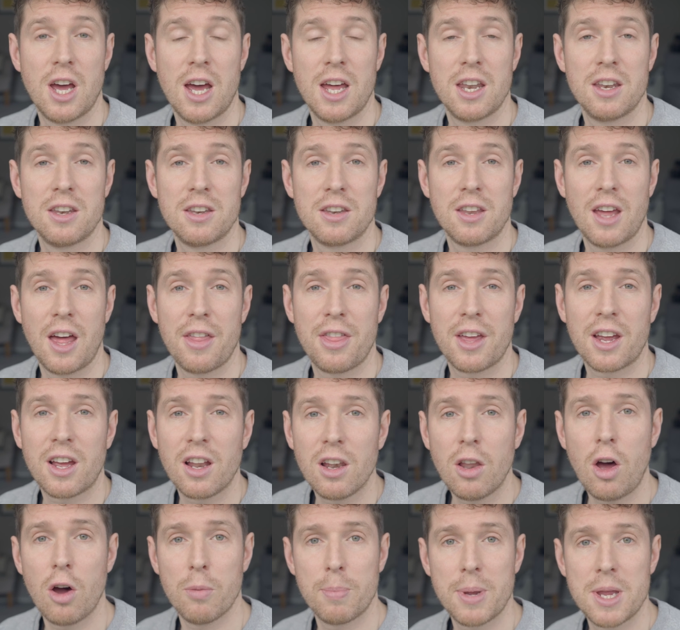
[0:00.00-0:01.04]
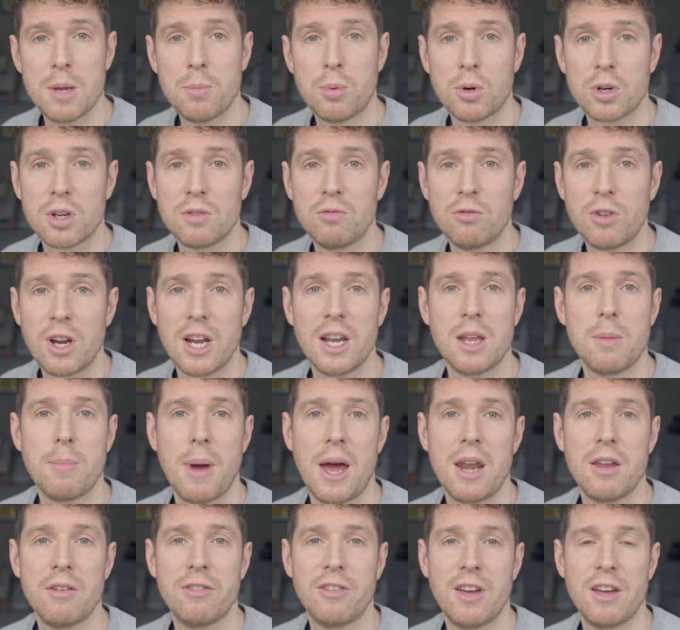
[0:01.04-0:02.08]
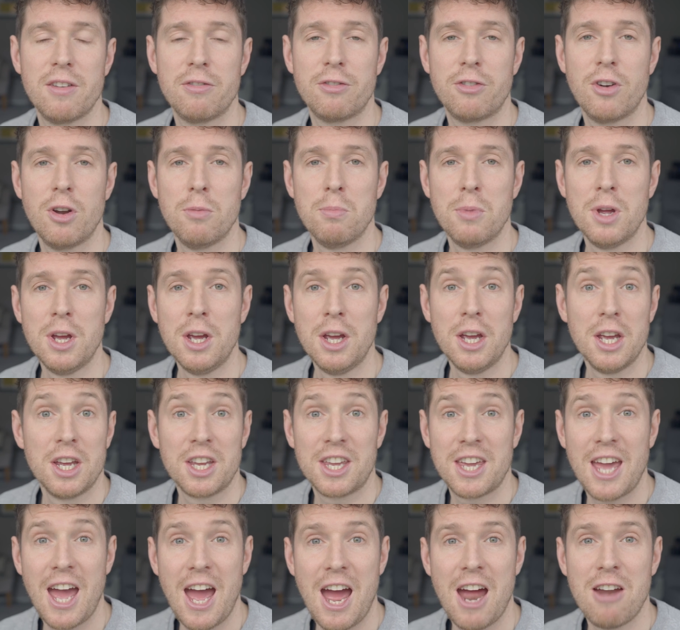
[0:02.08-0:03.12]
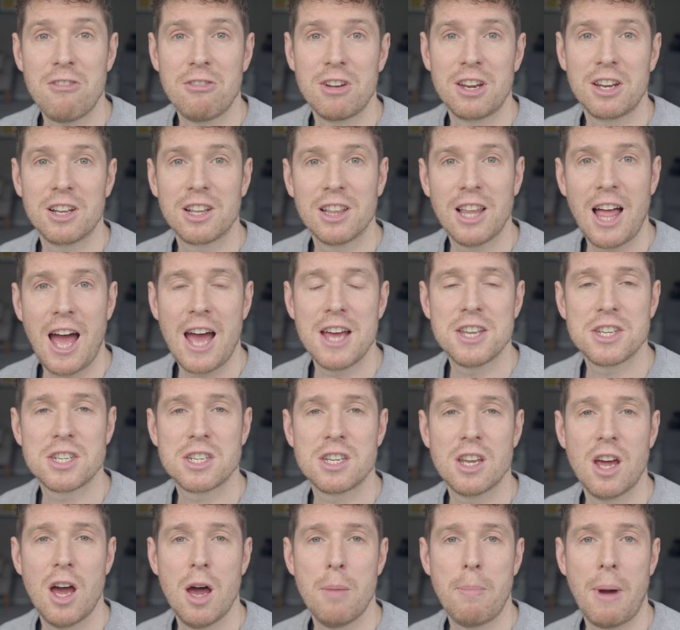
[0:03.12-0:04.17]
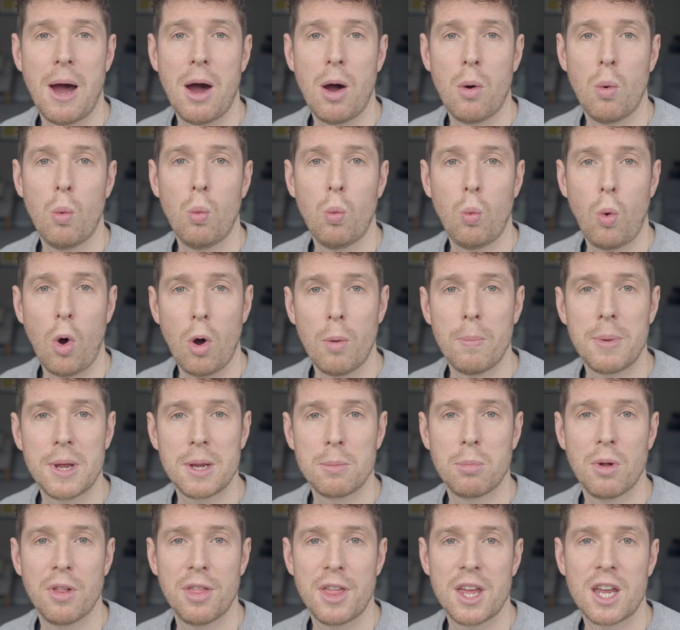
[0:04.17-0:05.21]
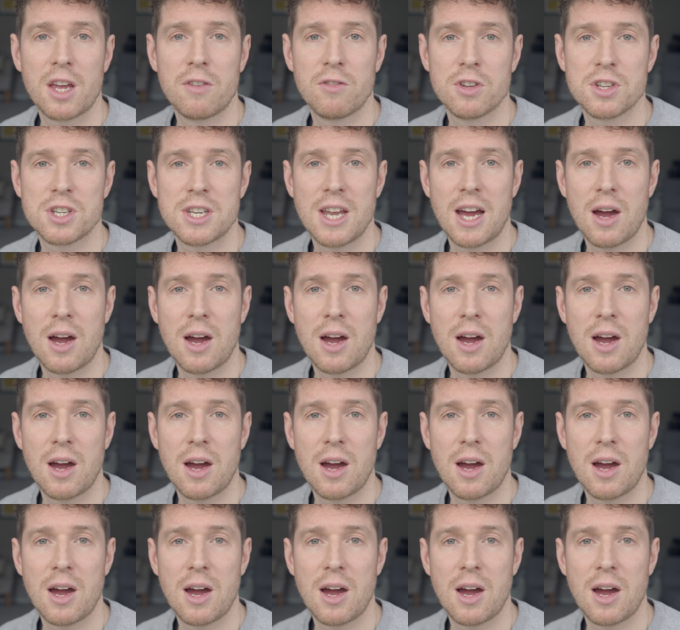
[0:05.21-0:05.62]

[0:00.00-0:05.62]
And I think a lot of people can really benefit from caring less about what people think of us.